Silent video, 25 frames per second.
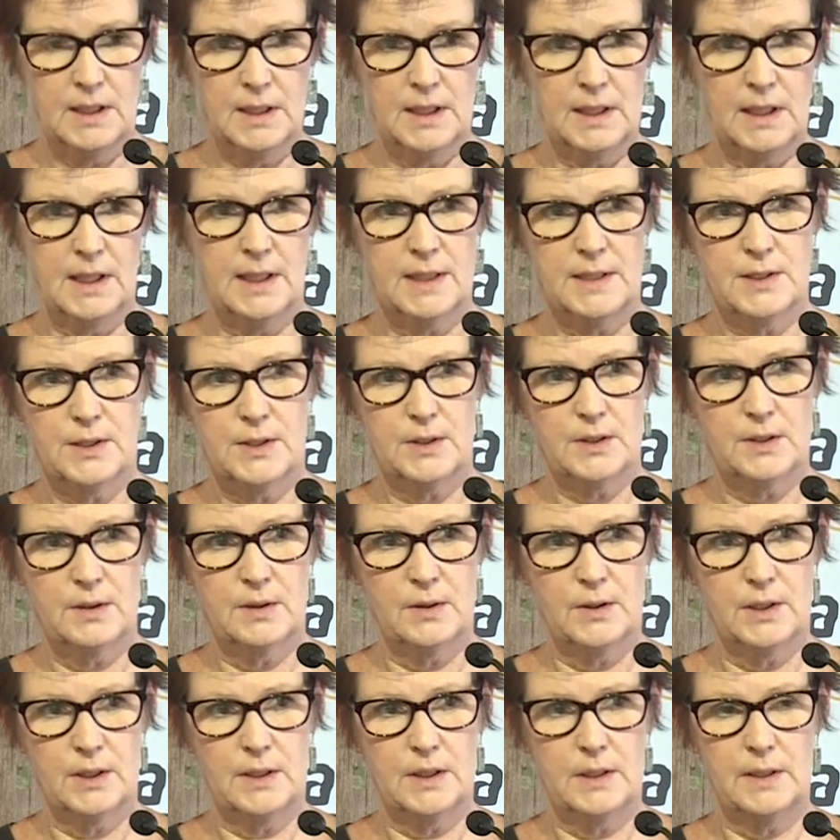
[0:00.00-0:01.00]
And
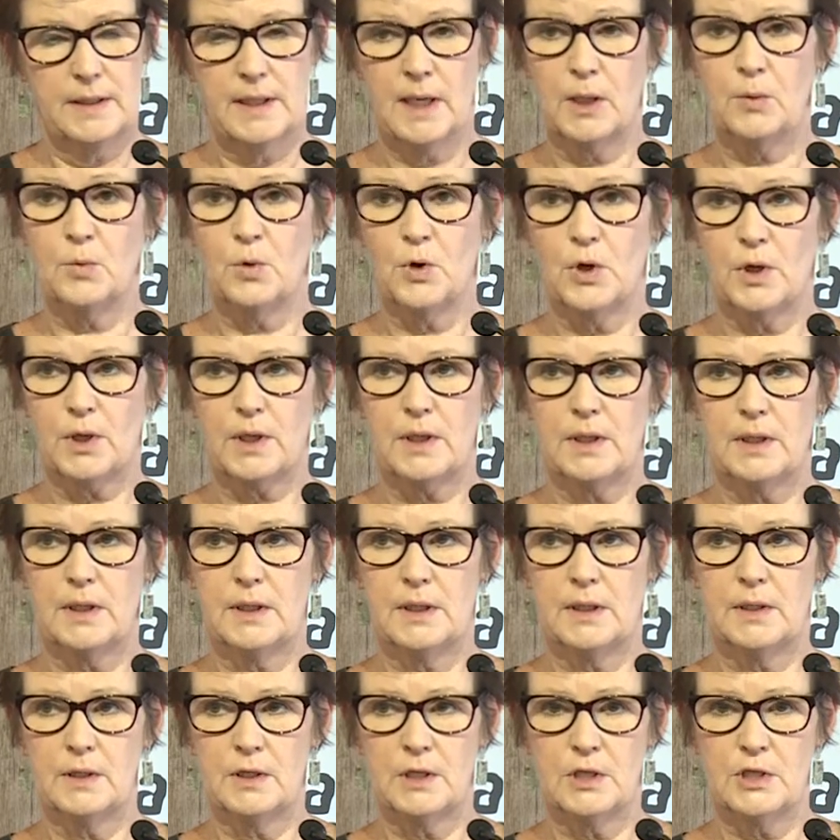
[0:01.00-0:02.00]
the, they work
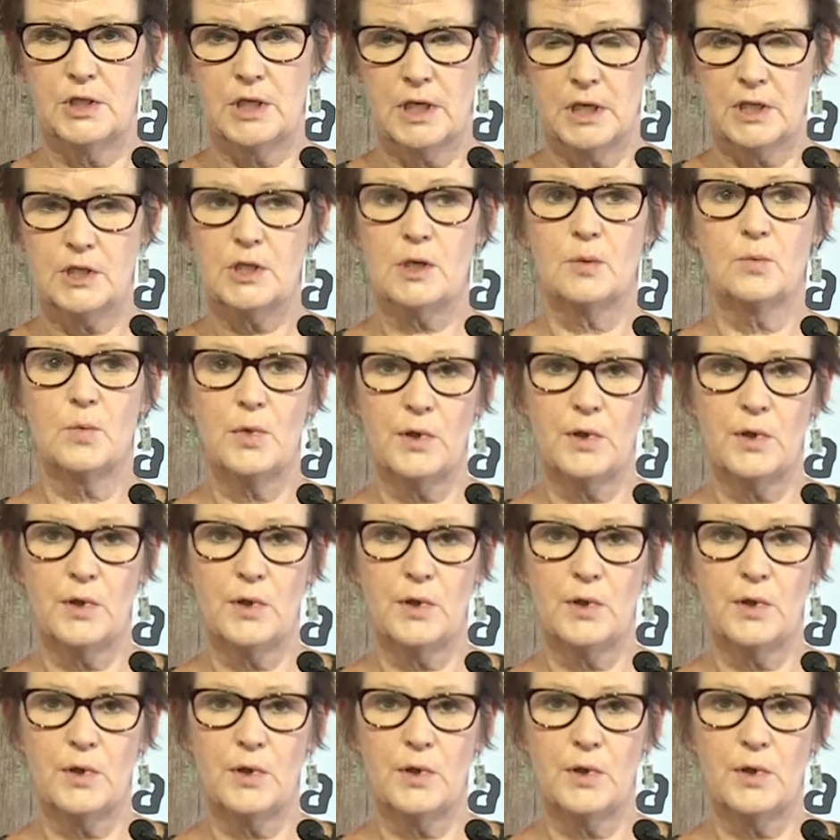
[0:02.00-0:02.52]
in conjunction